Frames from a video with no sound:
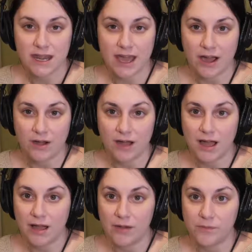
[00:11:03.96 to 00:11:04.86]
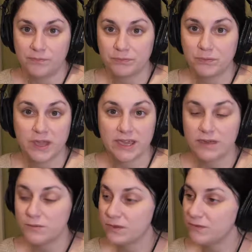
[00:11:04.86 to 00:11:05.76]
Now,
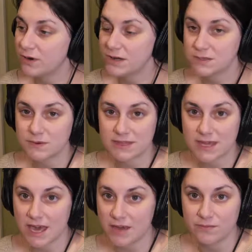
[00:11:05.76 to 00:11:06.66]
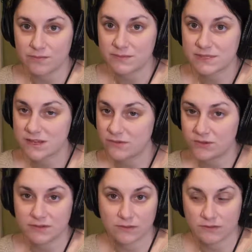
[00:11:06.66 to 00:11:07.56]
we've worked with several
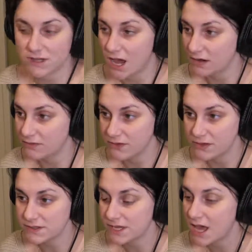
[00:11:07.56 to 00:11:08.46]
different photographers.